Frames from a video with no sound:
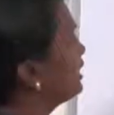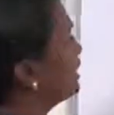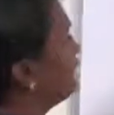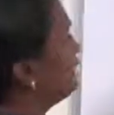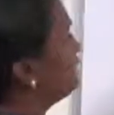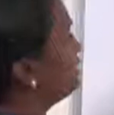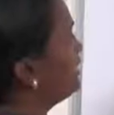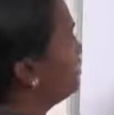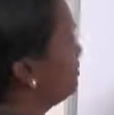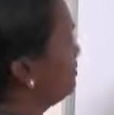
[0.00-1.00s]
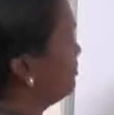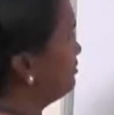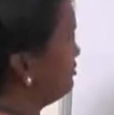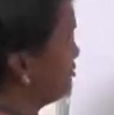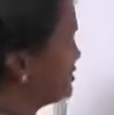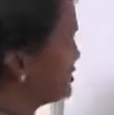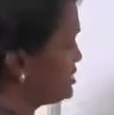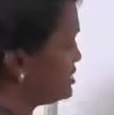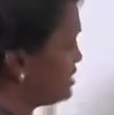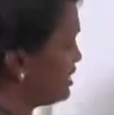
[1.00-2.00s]
can have our
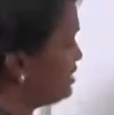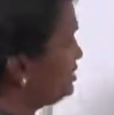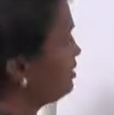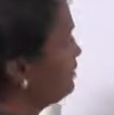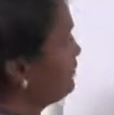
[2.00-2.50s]
stack